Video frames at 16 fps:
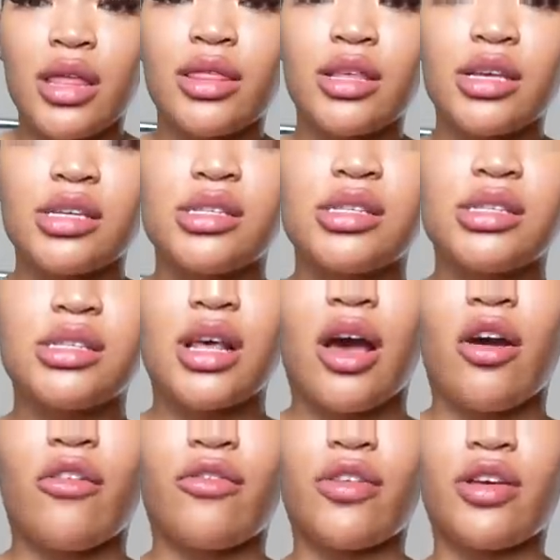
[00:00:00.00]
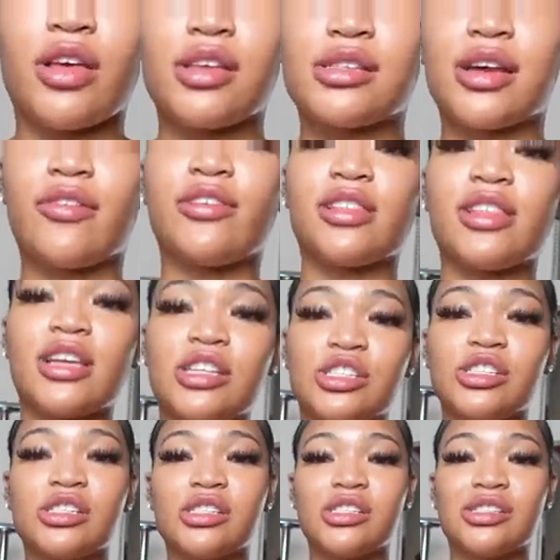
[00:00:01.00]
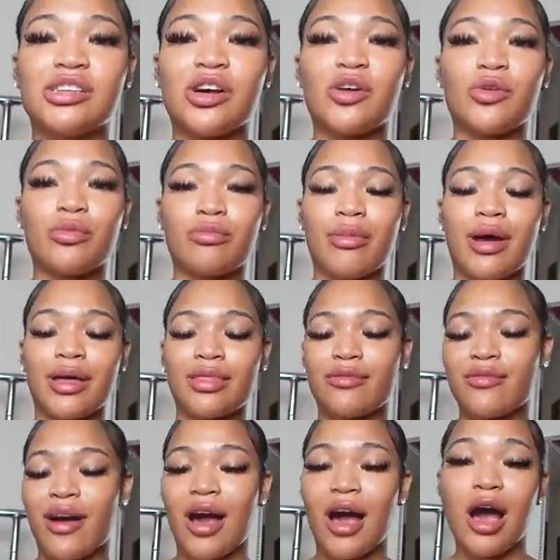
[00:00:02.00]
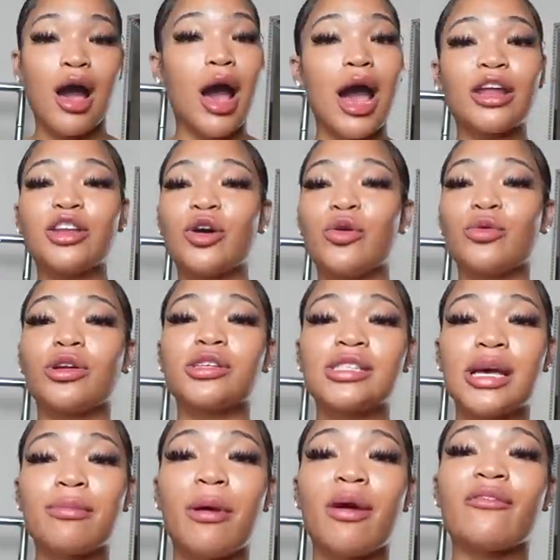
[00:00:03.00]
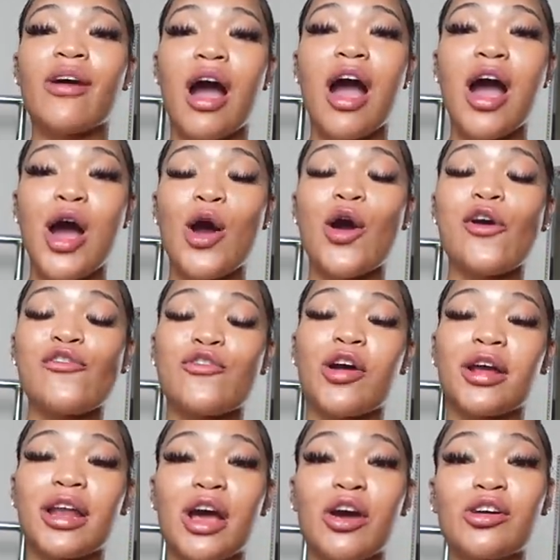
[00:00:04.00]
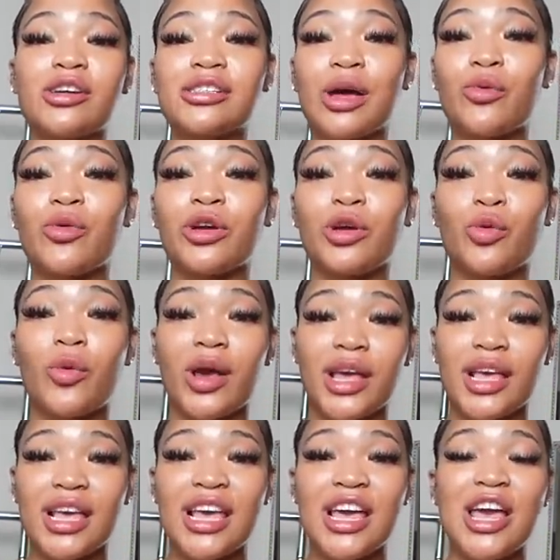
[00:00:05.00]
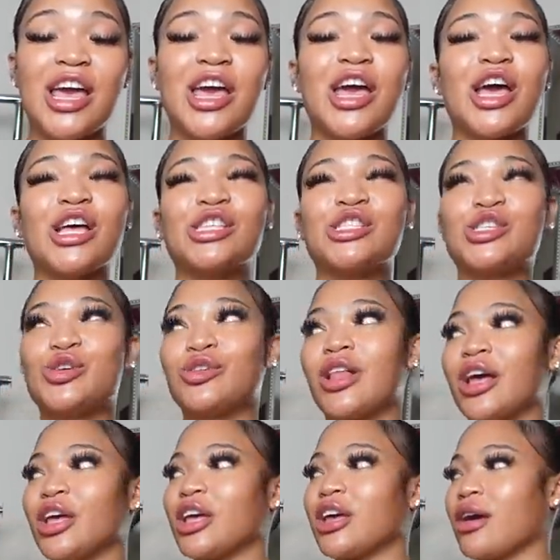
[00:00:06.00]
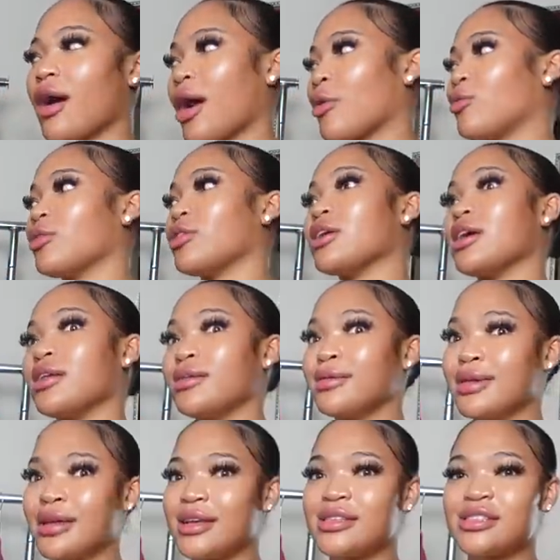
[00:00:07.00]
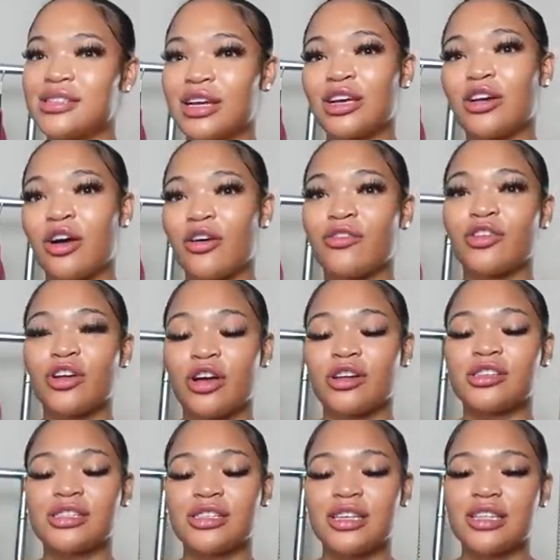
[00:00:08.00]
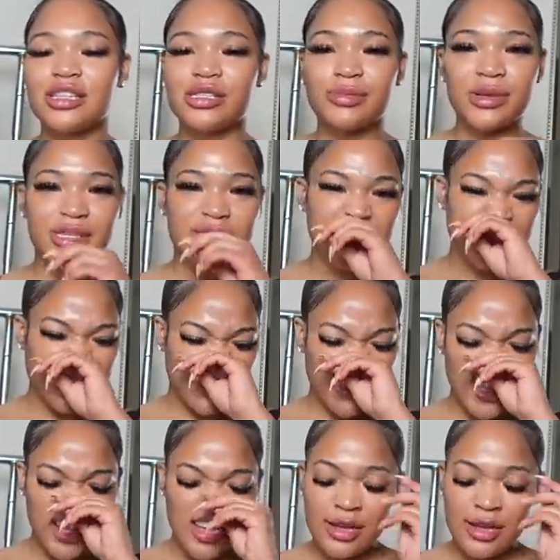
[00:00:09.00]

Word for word: This outfit is everything. Just don't mind the faja. I don't want to take my faja off right now because I want to wait until like I really need to take it off for y'all to see these pieces.